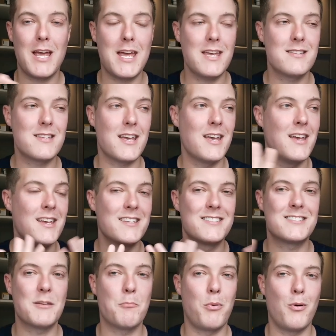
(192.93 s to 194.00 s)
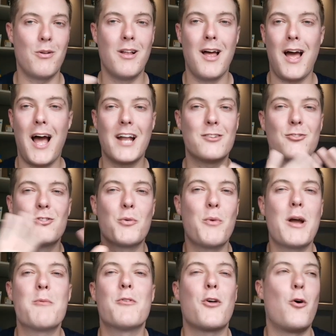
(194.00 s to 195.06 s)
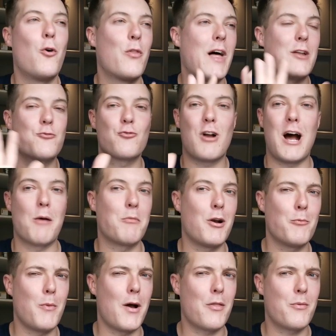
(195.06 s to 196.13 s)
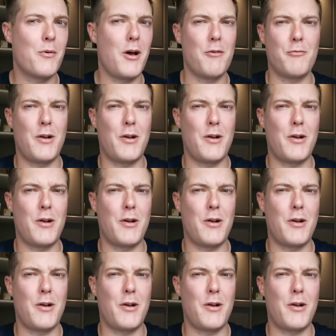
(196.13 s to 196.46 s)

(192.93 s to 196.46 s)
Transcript: Easy, simple, and does away with all that drama and whether,